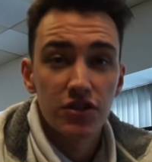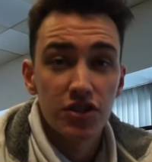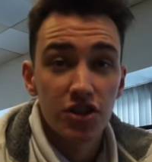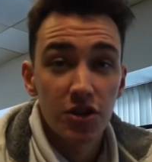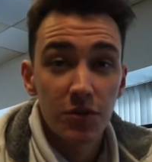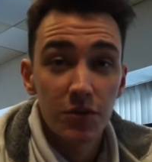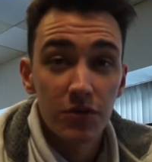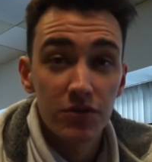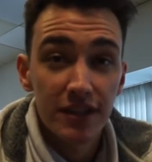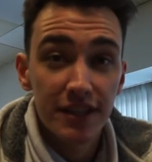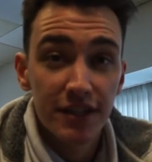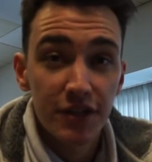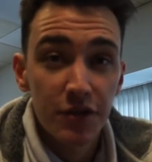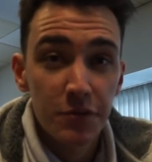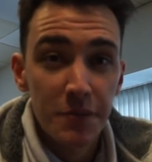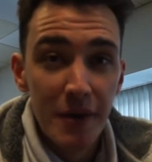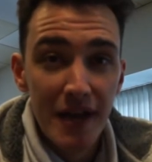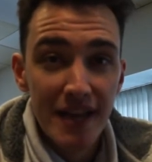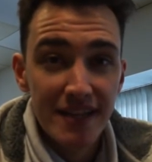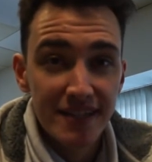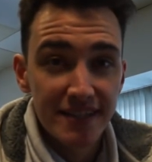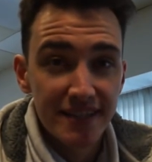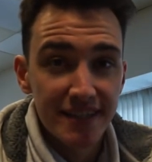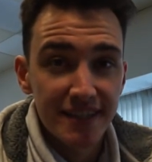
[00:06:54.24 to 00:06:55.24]
So only two
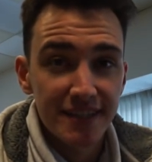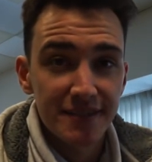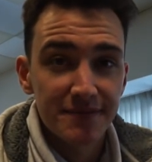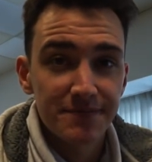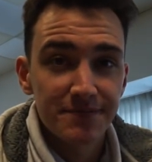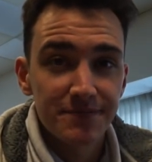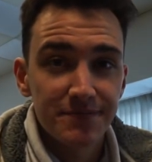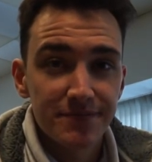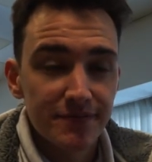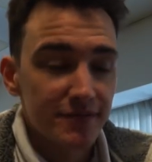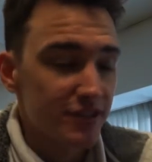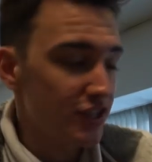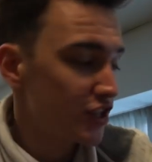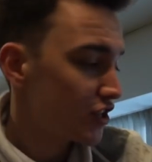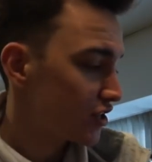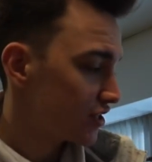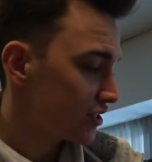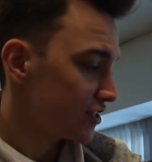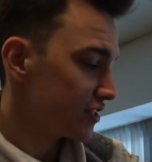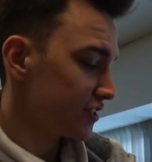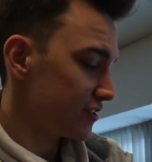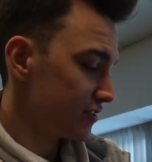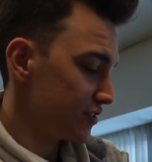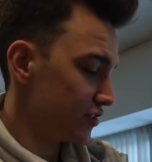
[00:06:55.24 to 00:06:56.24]
pens,
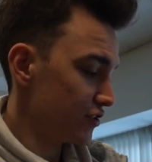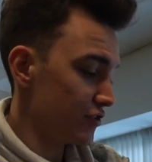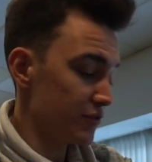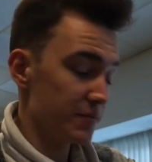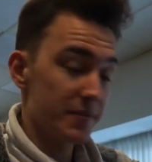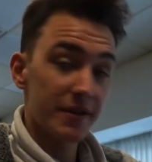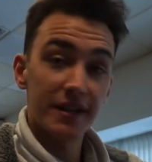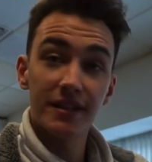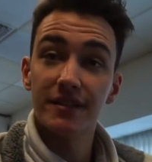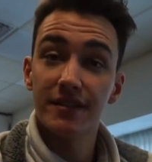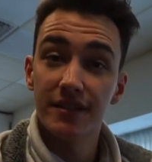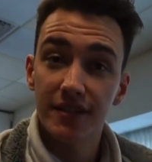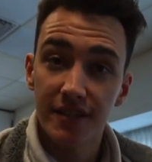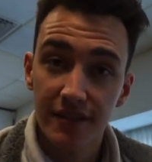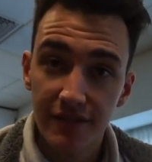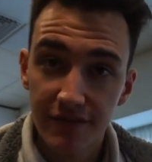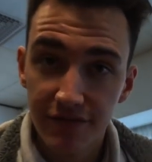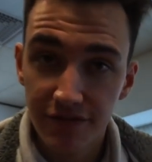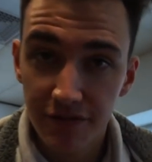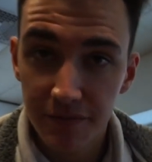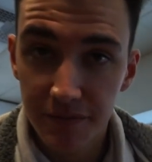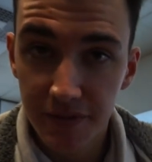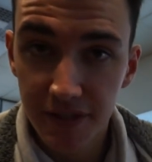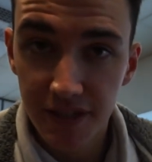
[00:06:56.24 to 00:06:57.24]
Just two pens
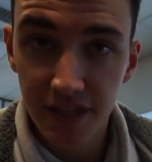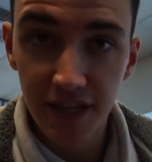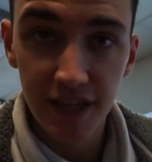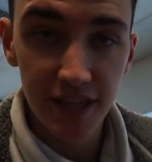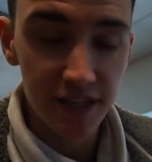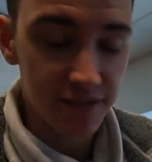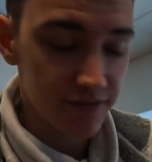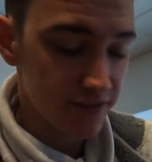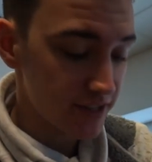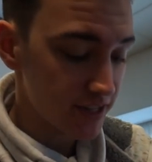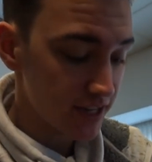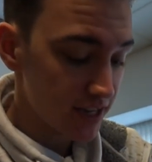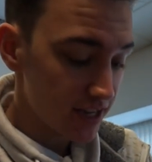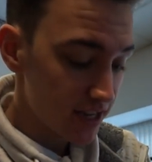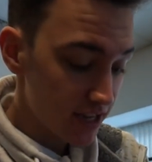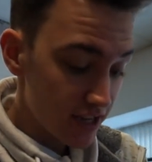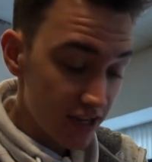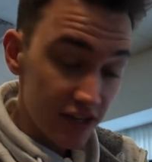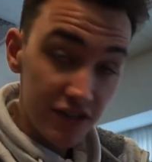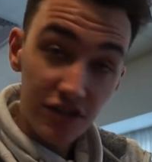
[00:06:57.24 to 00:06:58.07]
from today's visit.